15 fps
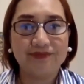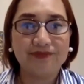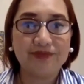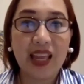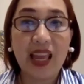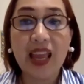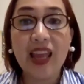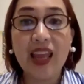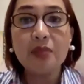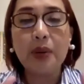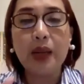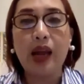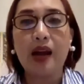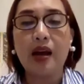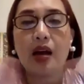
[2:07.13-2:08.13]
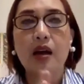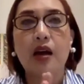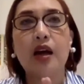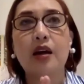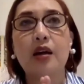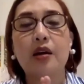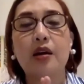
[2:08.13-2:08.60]
And
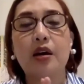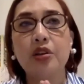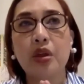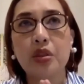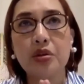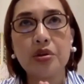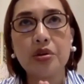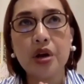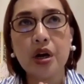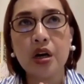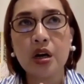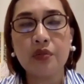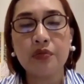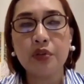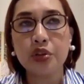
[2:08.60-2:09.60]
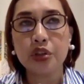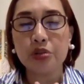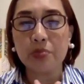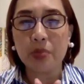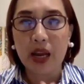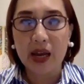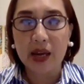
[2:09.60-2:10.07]
pala, another future
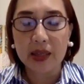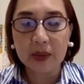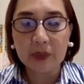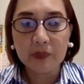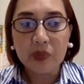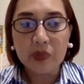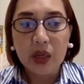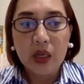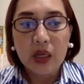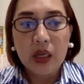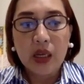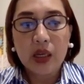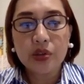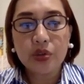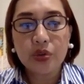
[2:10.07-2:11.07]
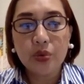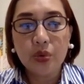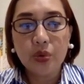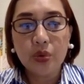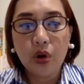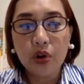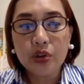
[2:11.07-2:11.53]
plan is to
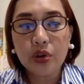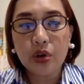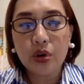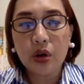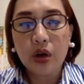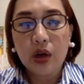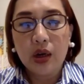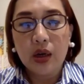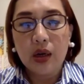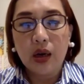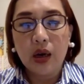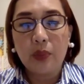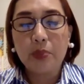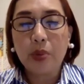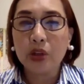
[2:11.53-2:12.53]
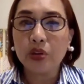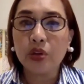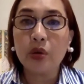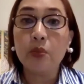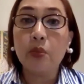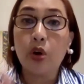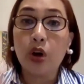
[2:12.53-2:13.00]
also
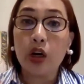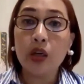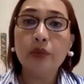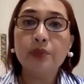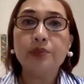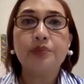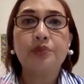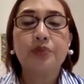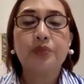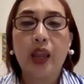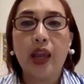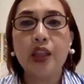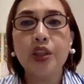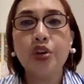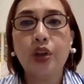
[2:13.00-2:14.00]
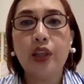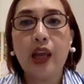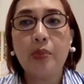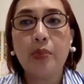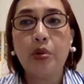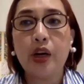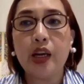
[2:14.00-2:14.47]
partner more and
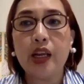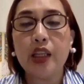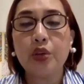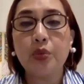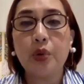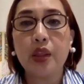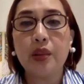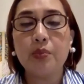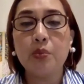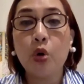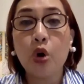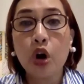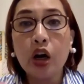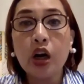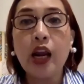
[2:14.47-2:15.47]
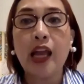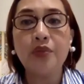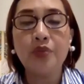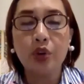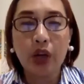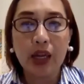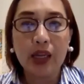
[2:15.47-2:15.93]
collaborate with more
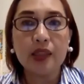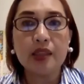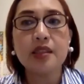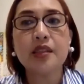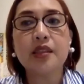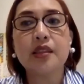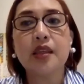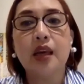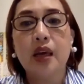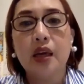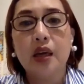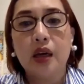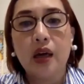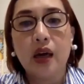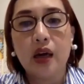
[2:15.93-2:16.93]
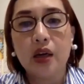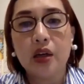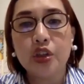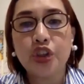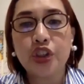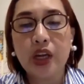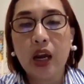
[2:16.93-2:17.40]
advocates,
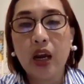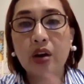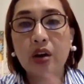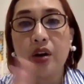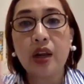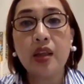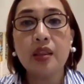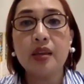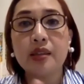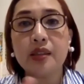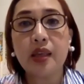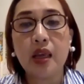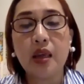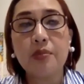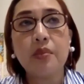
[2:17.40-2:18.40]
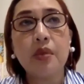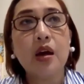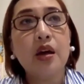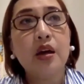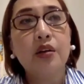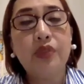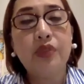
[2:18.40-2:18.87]
sharing the same
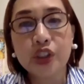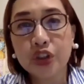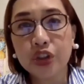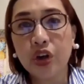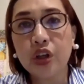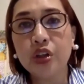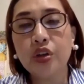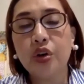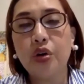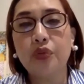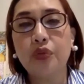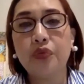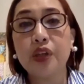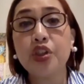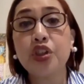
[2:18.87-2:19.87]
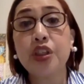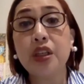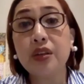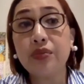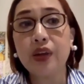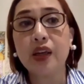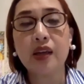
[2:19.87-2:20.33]
vision of
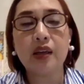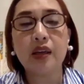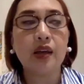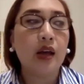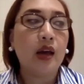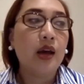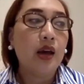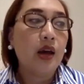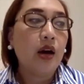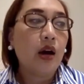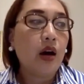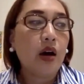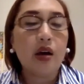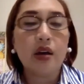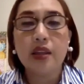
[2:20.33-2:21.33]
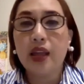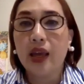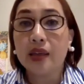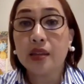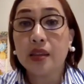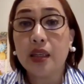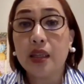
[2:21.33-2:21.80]
achieving the
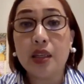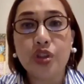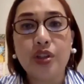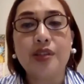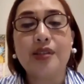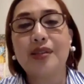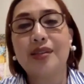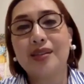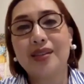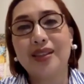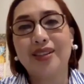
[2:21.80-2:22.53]
SDGs.